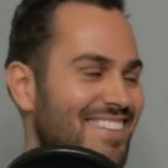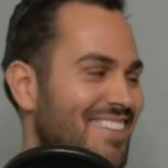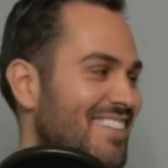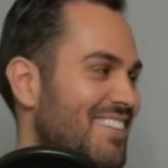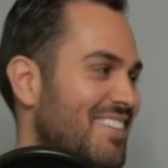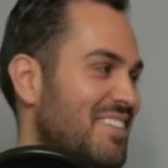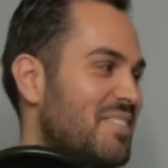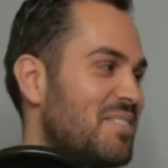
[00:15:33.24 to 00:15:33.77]

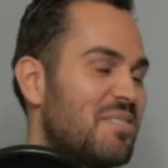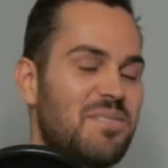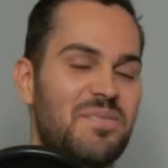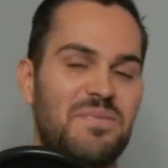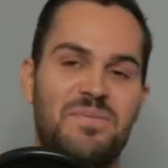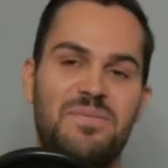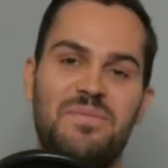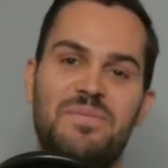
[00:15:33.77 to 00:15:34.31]

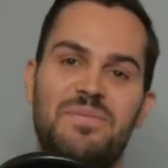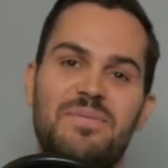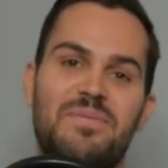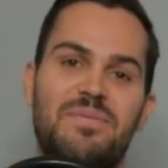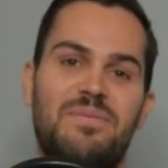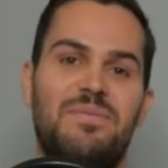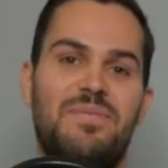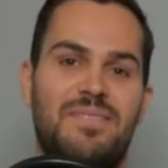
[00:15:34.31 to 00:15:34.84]

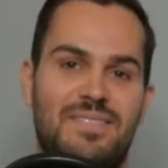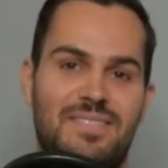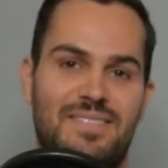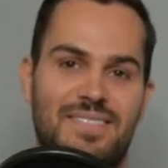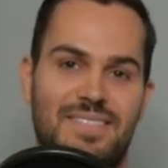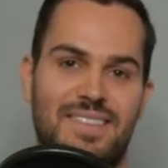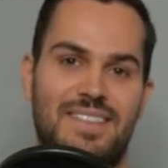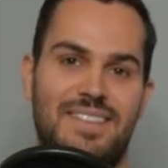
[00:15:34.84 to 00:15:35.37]

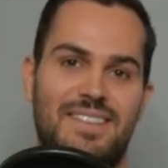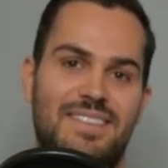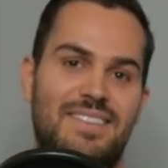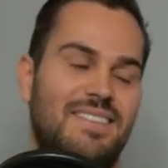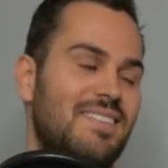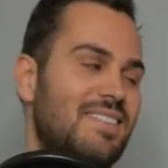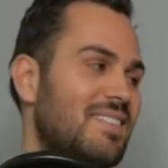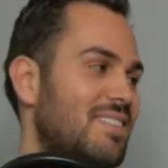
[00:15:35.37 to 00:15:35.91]

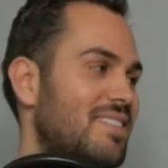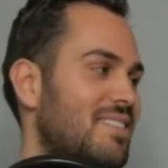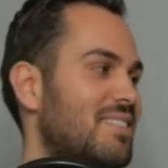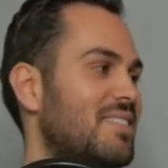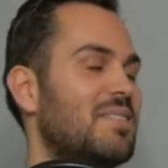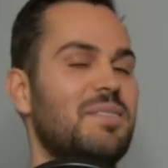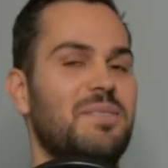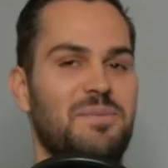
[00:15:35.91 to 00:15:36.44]

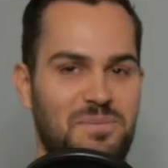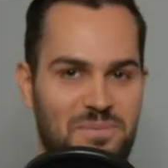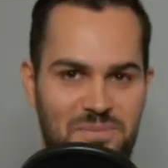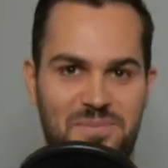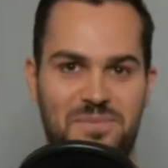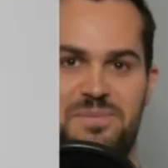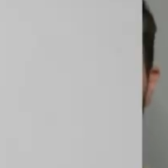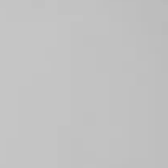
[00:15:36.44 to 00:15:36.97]

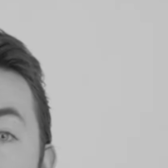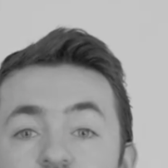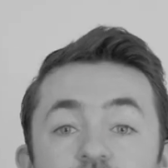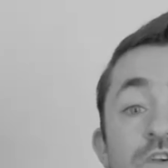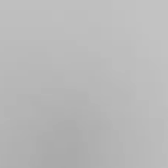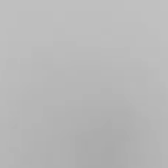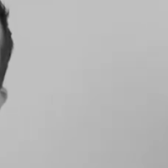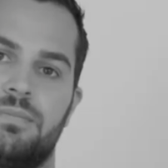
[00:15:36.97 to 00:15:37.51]

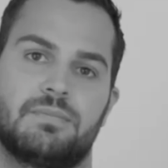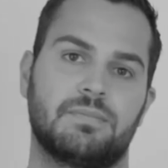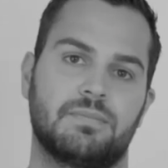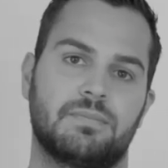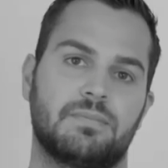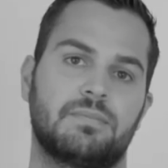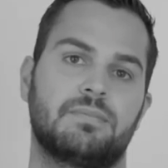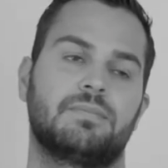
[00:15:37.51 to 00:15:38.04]

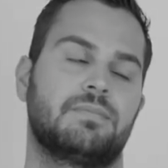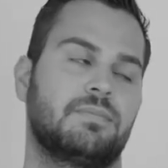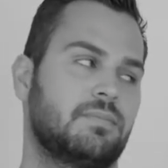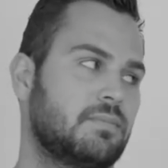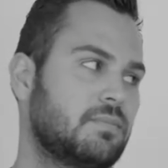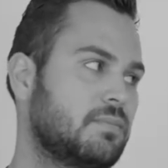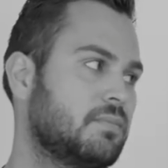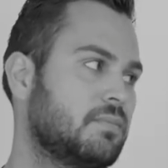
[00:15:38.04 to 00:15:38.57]

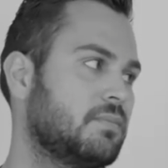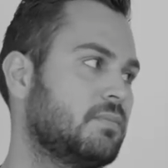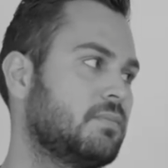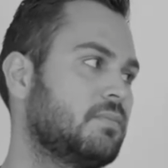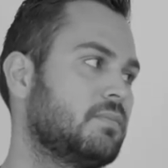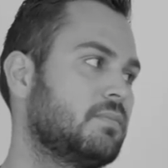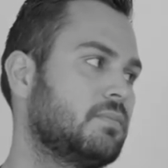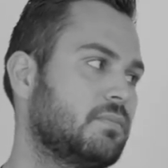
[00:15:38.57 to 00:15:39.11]

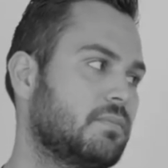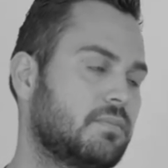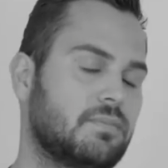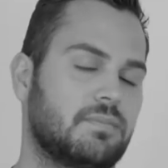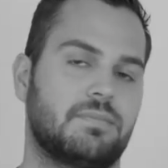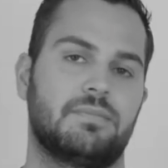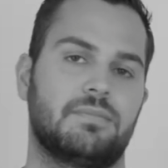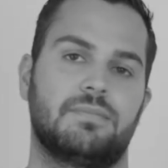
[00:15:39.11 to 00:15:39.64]

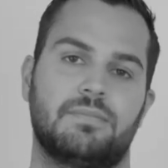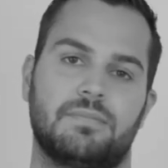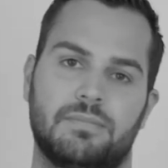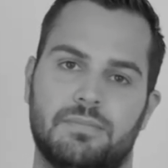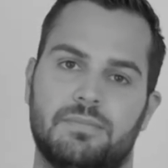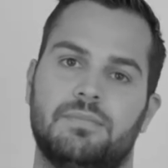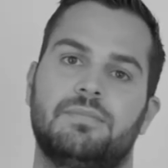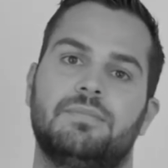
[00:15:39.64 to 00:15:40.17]

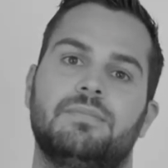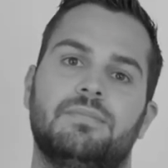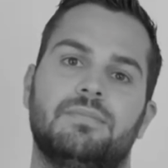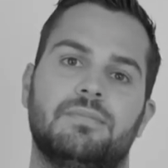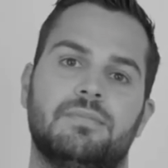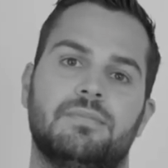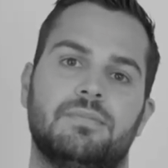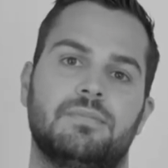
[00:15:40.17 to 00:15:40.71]

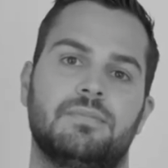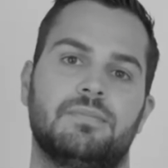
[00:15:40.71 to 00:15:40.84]
This person isn't speaking.